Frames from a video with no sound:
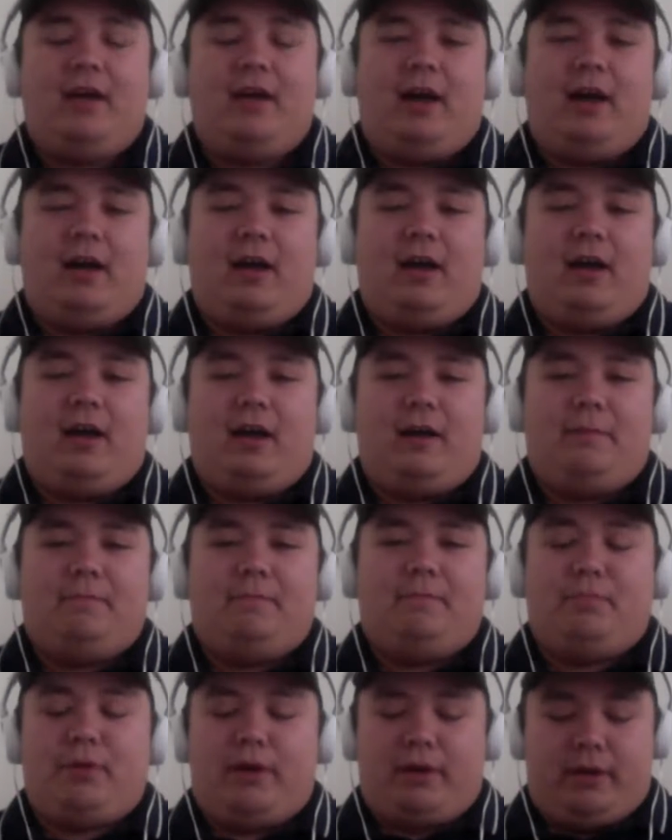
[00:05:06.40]

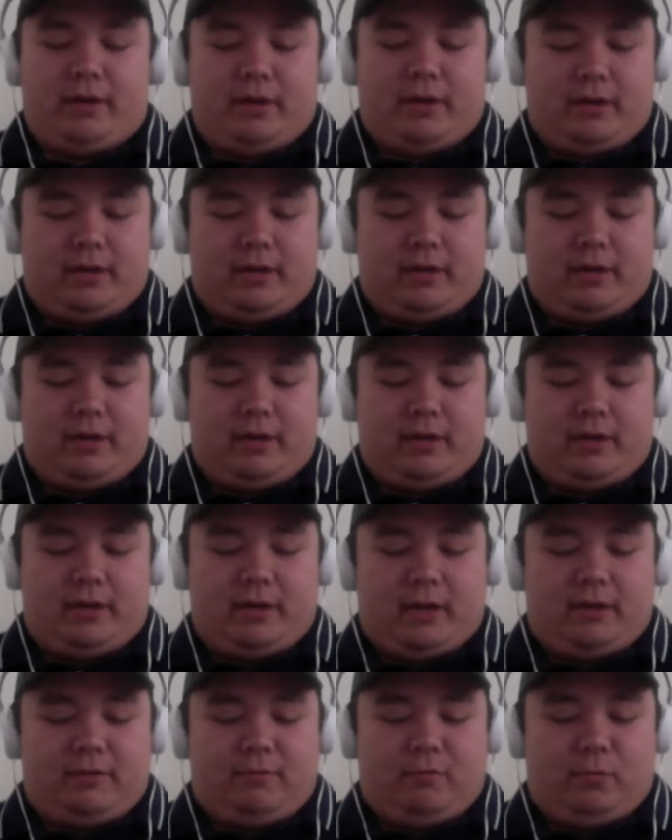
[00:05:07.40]

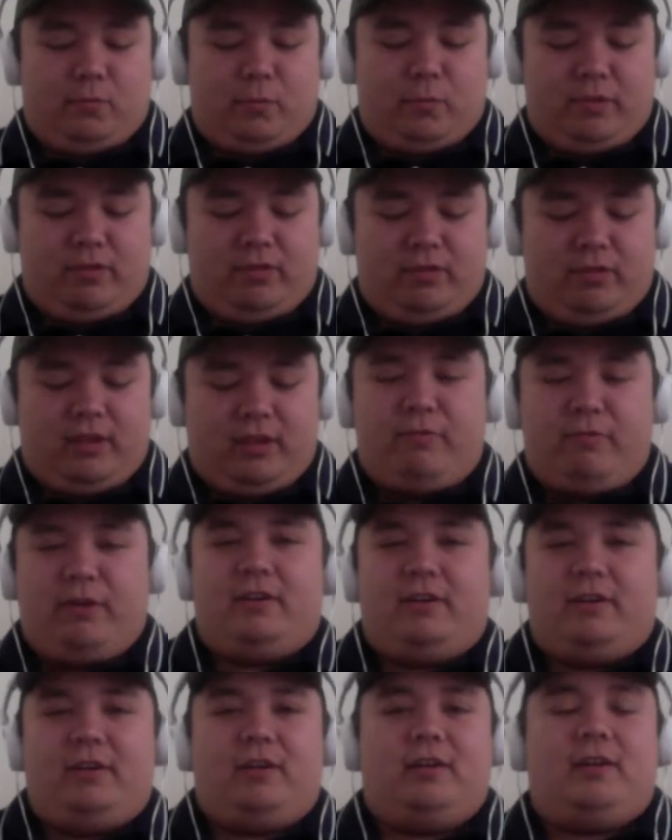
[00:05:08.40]
Yeah, one thing I
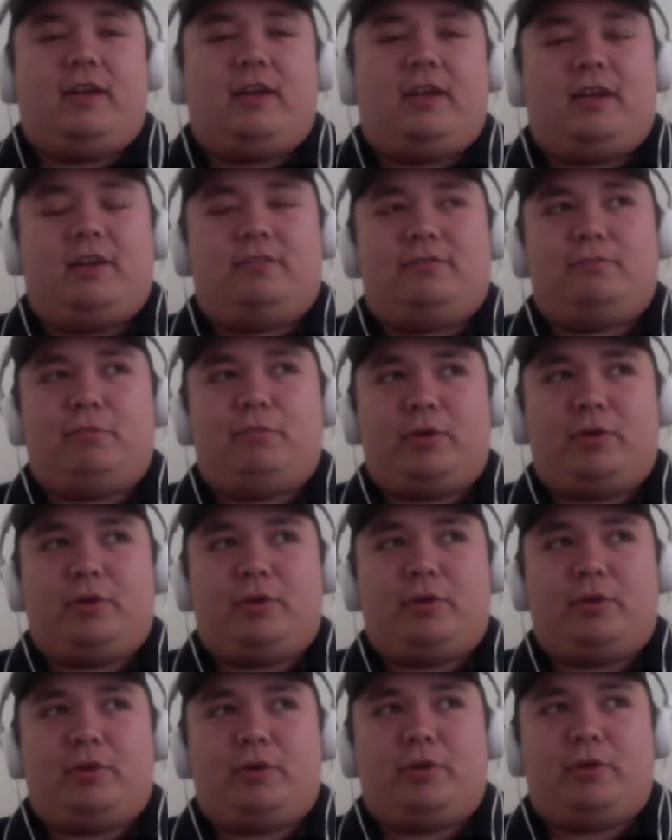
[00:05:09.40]
wanted to, I guess we're going to
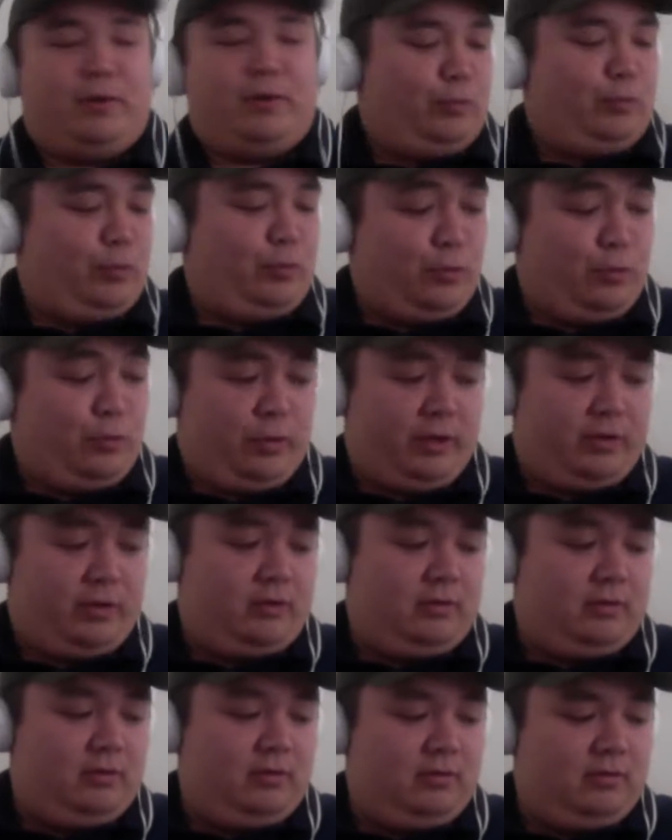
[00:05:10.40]
talk about real quick,
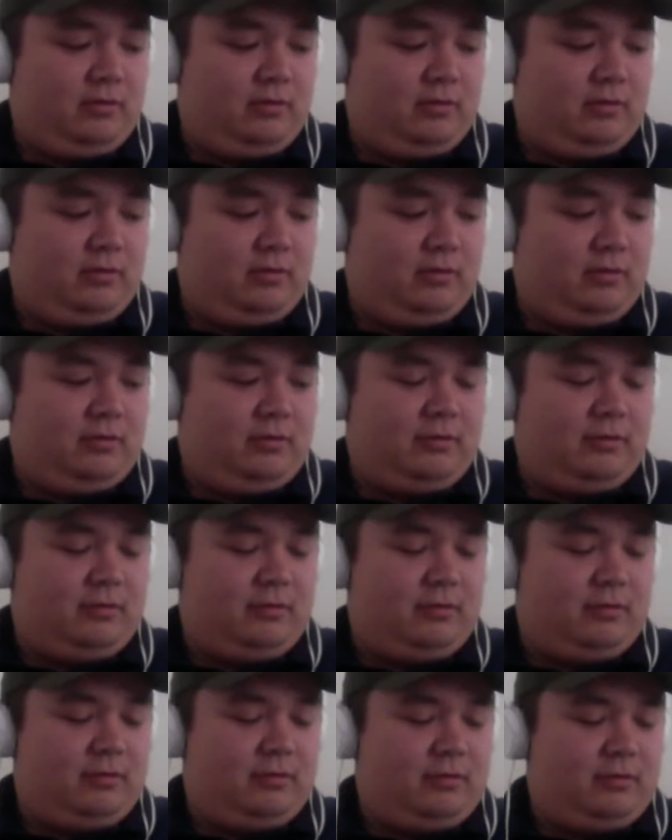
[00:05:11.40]

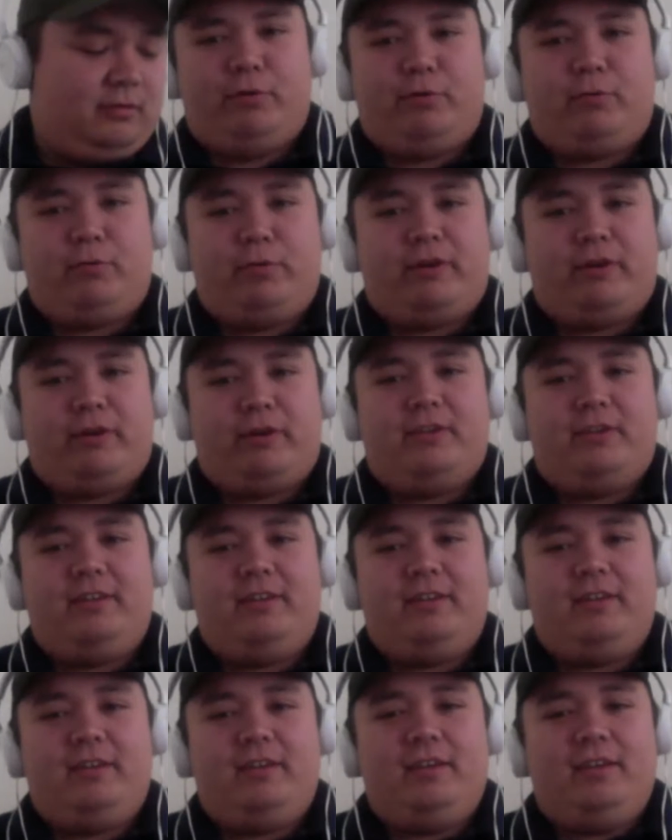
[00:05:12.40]
hopefully real quick.
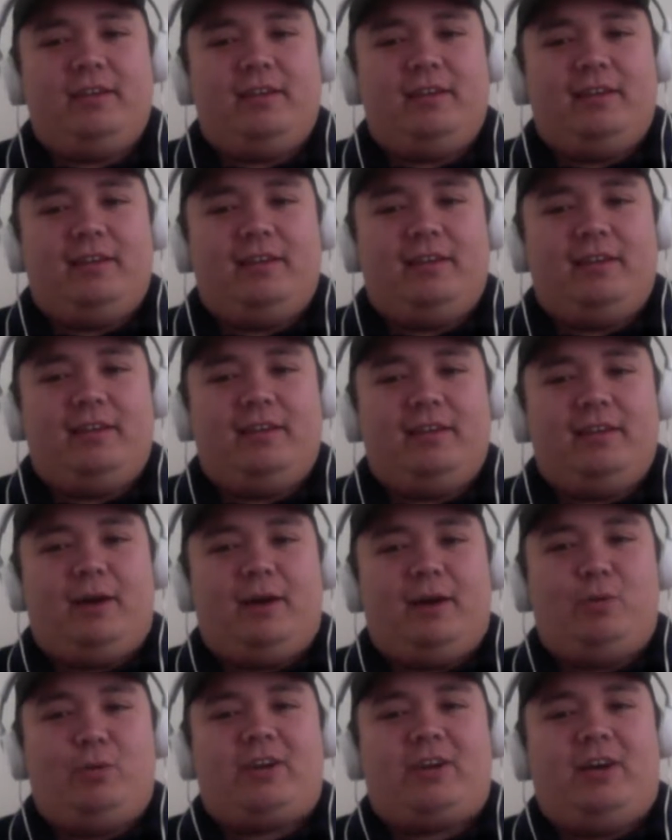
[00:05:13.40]

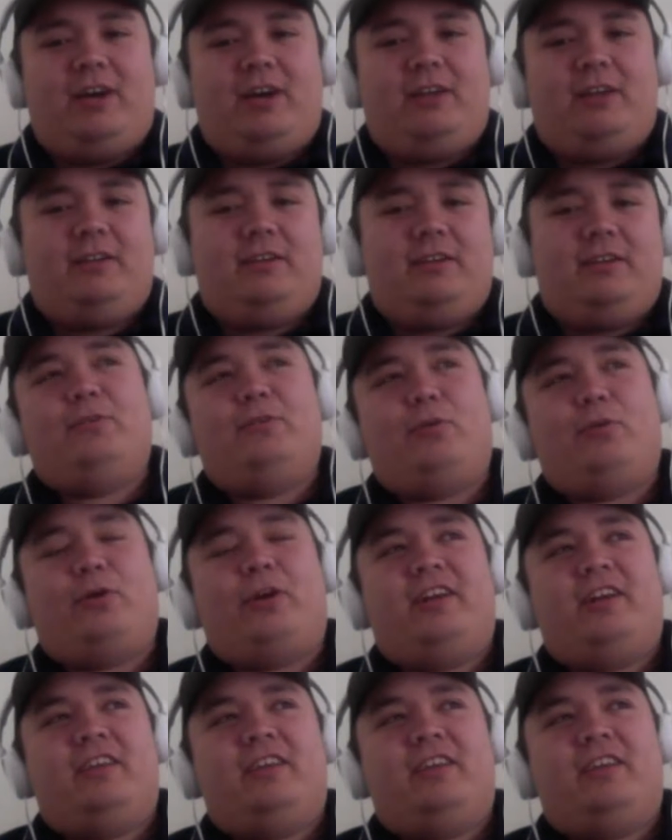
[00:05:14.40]
Wakanda,
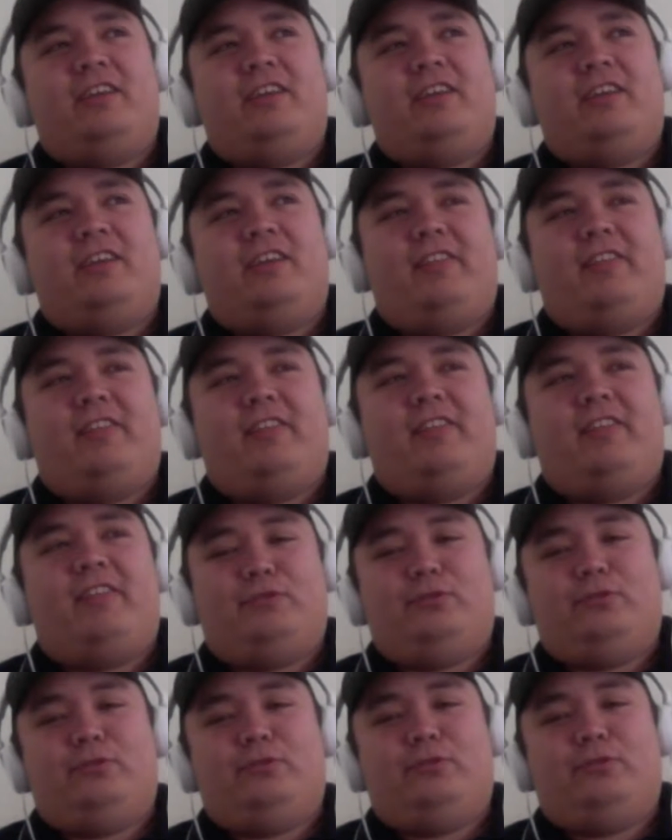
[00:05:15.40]
or as I like
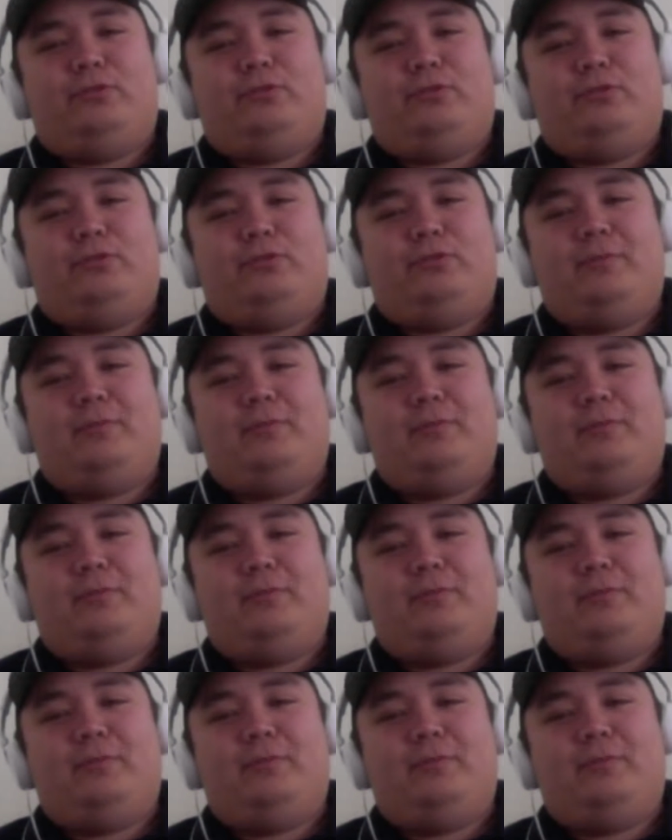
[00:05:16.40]
to name it,